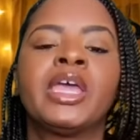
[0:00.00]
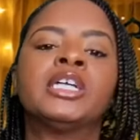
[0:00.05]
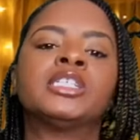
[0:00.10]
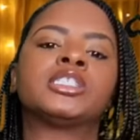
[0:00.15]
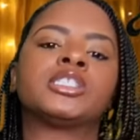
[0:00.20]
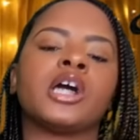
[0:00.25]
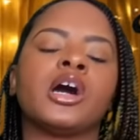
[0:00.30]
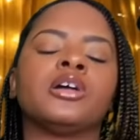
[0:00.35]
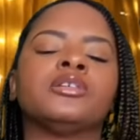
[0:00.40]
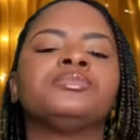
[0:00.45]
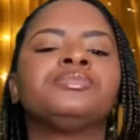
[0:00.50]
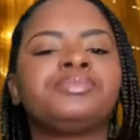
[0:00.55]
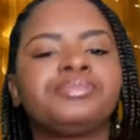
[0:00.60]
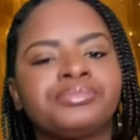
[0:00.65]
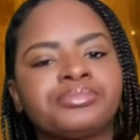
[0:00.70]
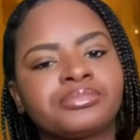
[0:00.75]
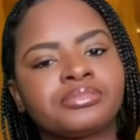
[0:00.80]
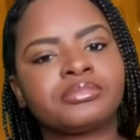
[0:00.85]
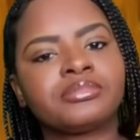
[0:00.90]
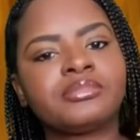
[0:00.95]
So,
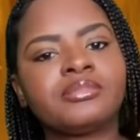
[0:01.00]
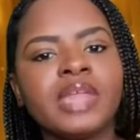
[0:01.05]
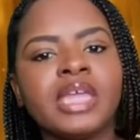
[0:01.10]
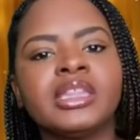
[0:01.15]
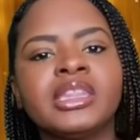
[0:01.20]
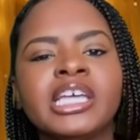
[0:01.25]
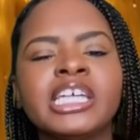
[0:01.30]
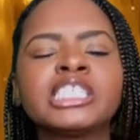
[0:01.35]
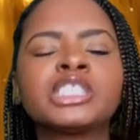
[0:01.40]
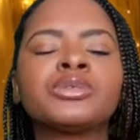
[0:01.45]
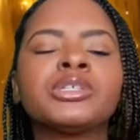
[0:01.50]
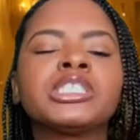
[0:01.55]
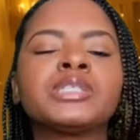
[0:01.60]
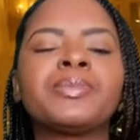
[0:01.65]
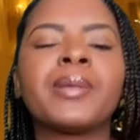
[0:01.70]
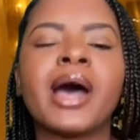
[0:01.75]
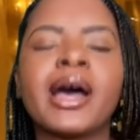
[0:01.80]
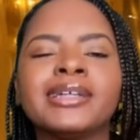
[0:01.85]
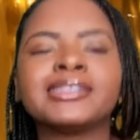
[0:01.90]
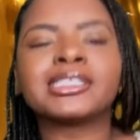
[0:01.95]
this
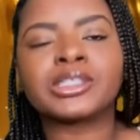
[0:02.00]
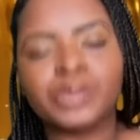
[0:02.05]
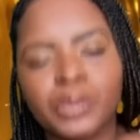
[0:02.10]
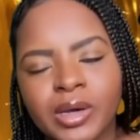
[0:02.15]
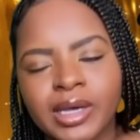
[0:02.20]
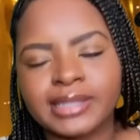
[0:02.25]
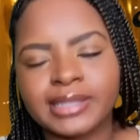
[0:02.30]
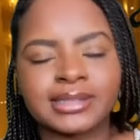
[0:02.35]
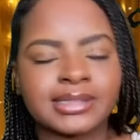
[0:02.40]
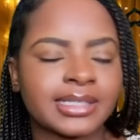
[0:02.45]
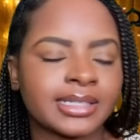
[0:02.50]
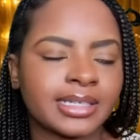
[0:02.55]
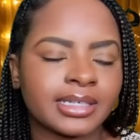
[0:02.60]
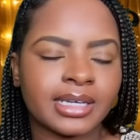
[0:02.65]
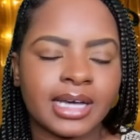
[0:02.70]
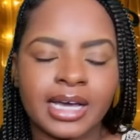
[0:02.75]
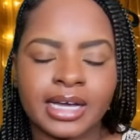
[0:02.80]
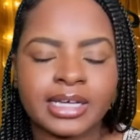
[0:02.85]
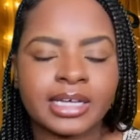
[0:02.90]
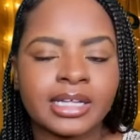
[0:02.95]
response was
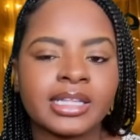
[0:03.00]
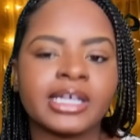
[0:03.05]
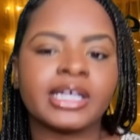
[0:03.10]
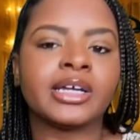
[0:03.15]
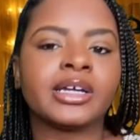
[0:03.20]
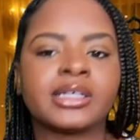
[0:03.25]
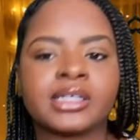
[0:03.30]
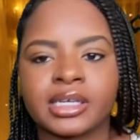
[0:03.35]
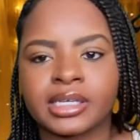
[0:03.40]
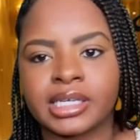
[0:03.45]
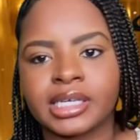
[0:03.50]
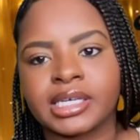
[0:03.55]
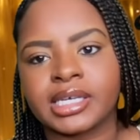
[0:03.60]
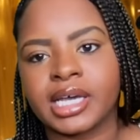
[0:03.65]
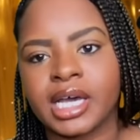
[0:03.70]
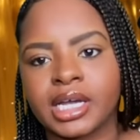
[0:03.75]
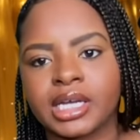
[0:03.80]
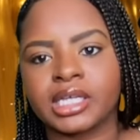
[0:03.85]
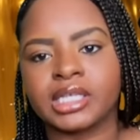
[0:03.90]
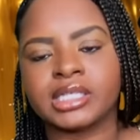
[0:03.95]
a clear cookie
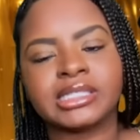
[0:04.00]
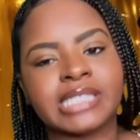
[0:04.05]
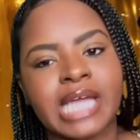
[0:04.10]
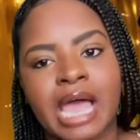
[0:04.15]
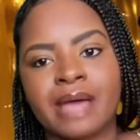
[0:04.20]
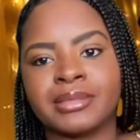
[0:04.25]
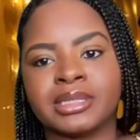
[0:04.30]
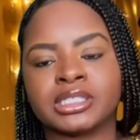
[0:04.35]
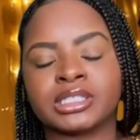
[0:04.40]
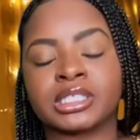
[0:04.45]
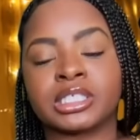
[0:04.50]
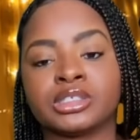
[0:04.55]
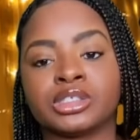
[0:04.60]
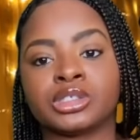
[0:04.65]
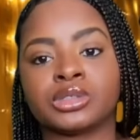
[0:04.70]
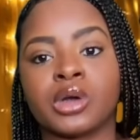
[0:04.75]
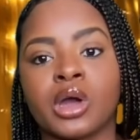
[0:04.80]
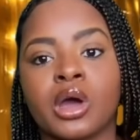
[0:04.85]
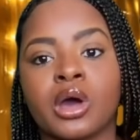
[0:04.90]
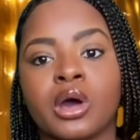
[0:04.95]
cutter damage
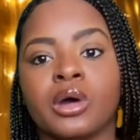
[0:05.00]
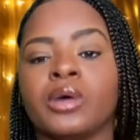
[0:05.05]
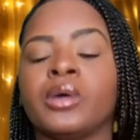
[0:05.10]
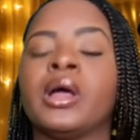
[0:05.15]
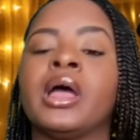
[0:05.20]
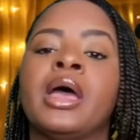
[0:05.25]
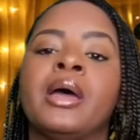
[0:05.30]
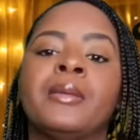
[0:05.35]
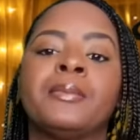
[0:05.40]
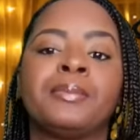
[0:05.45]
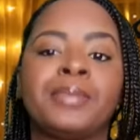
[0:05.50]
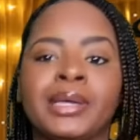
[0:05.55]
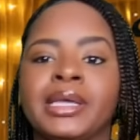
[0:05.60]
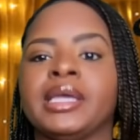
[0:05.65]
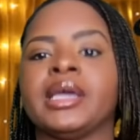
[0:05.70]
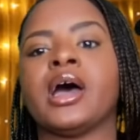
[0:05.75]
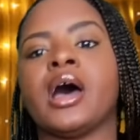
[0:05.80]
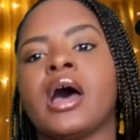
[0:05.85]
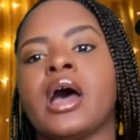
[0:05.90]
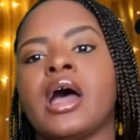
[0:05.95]
control
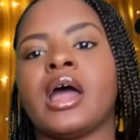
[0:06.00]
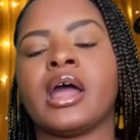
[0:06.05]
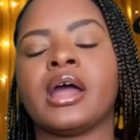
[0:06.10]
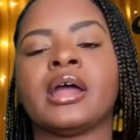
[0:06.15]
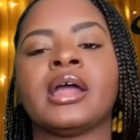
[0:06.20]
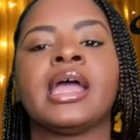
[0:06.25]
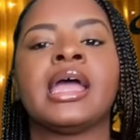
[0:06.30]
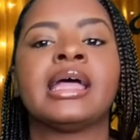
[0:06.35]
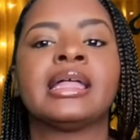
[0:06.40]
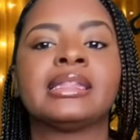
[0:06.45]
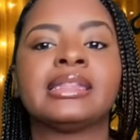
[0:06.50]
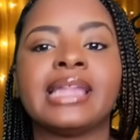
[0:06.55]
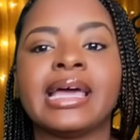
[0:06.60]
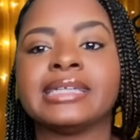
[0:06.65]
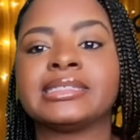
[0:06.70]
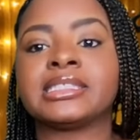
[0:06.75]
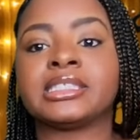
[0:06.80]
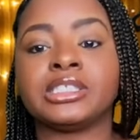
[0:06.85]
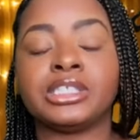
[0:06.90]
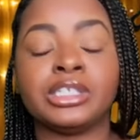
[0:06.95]
PR.
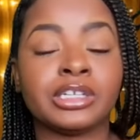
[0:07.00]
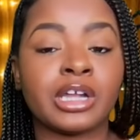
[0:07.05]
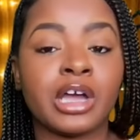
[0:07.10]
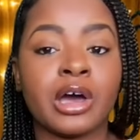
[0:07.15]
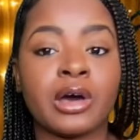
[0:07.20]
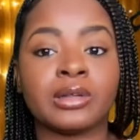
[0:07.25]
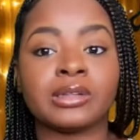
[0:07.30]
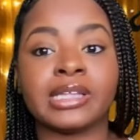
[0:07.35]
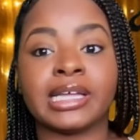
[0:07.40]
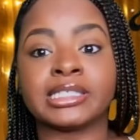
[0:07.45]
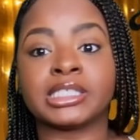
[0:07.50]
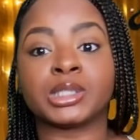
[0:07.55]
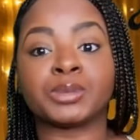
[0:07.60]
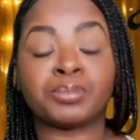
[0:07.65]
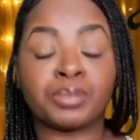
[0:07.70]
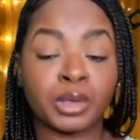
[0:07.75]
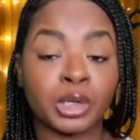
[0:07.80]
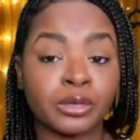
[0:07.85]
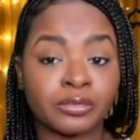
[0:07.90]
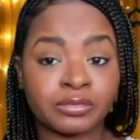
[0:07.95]
Let's, you know, let's
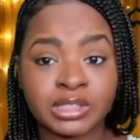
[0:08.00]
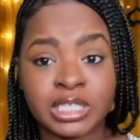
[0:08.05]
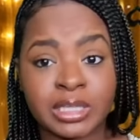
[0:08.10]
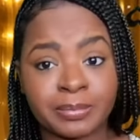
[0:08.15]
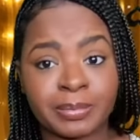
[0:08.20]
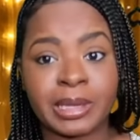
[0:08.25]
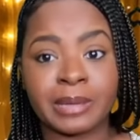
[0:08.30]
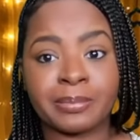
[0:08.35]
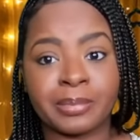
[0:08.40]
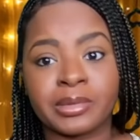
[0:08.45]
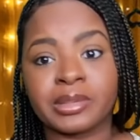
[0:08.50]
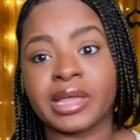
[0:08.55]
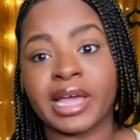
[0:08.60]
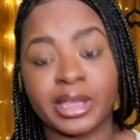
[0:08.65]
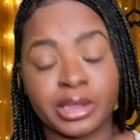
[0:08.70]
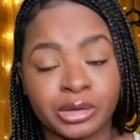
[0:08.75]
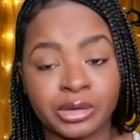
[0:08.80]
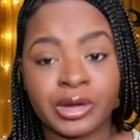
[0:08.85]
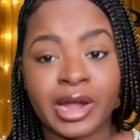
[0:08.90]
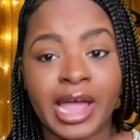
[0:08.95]
prove to the people
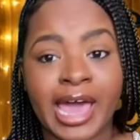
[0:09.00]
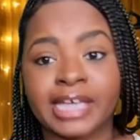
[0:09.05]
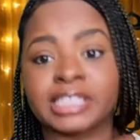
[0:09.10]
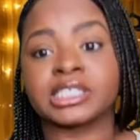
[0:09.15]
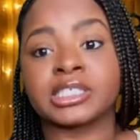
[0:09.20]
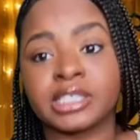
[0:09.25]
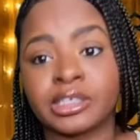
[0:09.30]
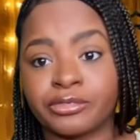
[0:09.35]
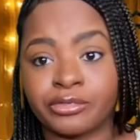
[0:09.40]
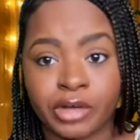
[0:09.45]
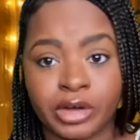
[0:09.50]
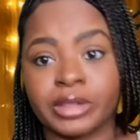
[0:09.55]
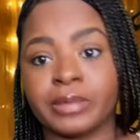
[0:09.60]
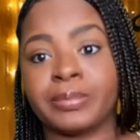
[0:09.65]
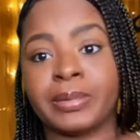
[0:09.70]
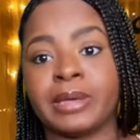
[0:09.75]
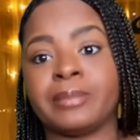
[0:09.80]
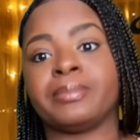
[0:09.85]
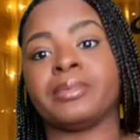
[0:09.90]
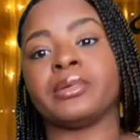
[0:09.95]
that you're actually for the
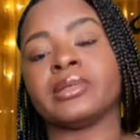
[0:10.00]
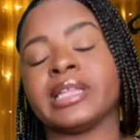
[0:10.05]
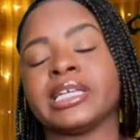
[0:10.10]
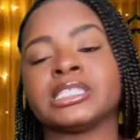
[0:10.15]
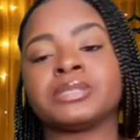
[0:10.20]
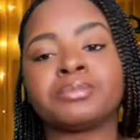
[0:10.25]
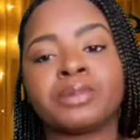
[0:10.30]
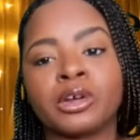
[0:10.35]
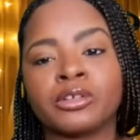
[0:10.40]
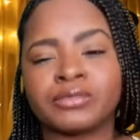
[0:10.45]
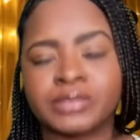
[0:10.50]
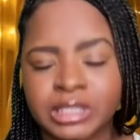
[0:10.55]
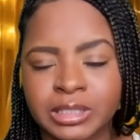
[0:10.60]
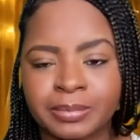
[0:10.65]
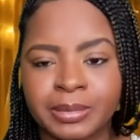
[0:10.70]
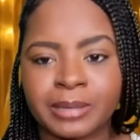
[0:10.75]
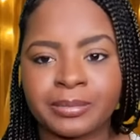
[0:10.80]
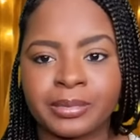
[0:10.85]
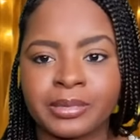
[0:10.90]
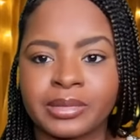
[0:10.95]
people. Let's prove to the
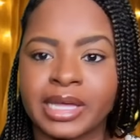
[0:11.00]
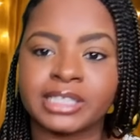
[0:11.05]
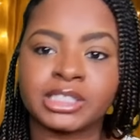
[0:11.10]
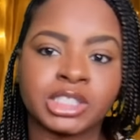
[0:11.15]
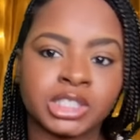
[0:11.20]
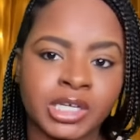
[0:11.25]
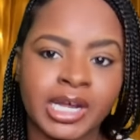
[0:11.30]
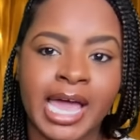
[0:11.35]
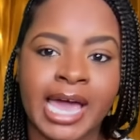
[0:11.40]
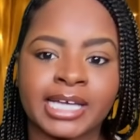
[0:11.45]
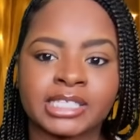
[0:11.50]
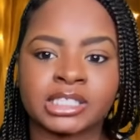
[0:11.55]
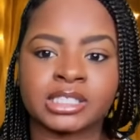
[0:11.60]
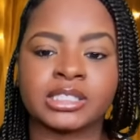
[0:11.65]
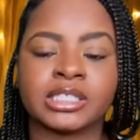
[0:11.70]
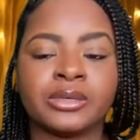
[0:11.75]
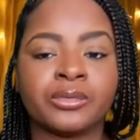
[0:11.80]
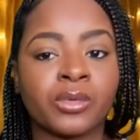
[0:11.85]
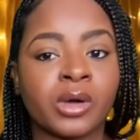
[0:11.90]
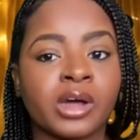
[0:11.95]
people that you're
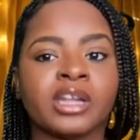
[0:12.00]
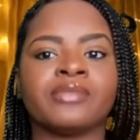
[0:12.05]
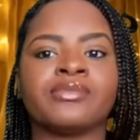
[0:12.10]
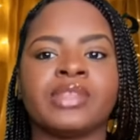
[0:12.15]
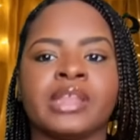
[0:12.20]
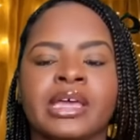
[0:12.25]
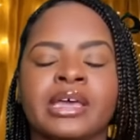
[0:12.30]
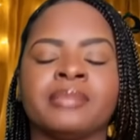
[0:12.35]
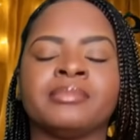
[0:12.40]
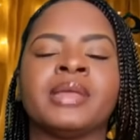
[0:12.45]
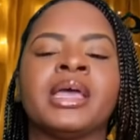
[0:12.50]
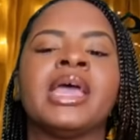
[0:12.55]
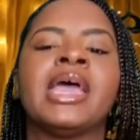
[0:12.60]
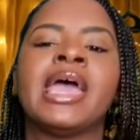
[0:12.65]
actually one of them.